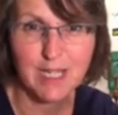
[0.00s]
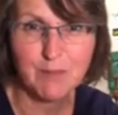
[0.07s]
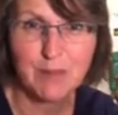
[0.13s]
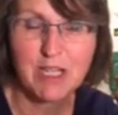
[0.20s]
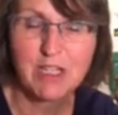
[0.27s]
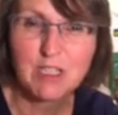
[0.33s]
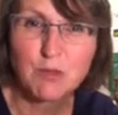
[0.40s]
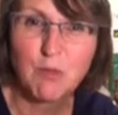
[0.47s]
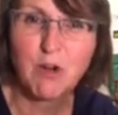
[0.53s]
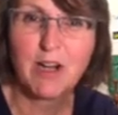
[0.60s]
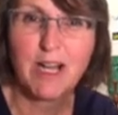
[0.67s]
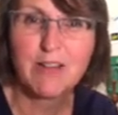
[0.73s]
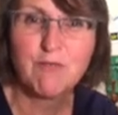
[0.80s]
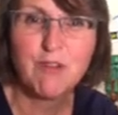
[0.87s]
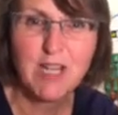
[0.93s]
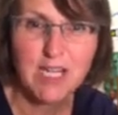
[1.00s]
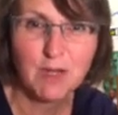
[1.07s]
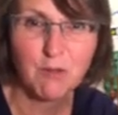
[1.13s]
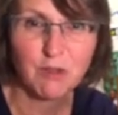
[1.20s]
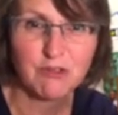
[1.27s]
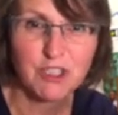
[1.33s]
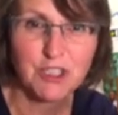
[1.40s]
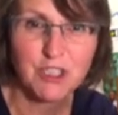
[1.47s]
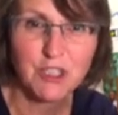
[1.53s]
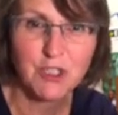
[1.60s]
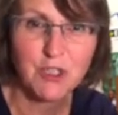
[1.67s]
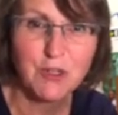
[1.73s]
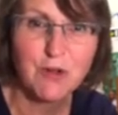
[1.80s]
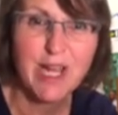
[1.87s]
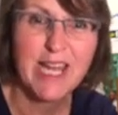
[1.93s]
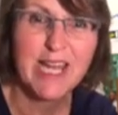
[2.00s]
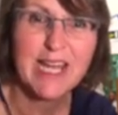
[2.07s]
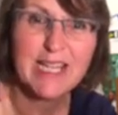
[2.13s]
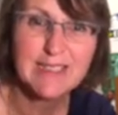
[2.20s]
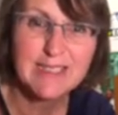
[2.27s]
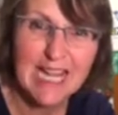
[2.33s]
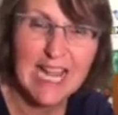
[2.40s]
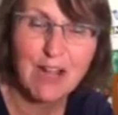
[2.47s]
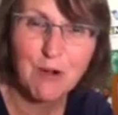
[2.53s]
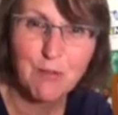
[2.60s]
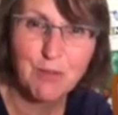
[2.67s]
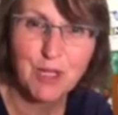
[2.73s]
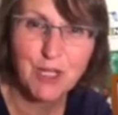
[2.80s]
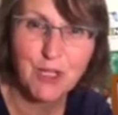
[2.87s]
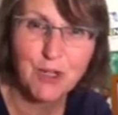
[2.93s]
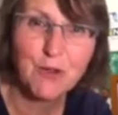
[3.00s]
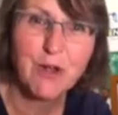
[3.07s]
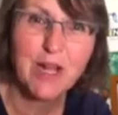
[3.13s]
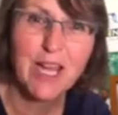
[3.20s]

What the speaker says: because what I really want to do is help you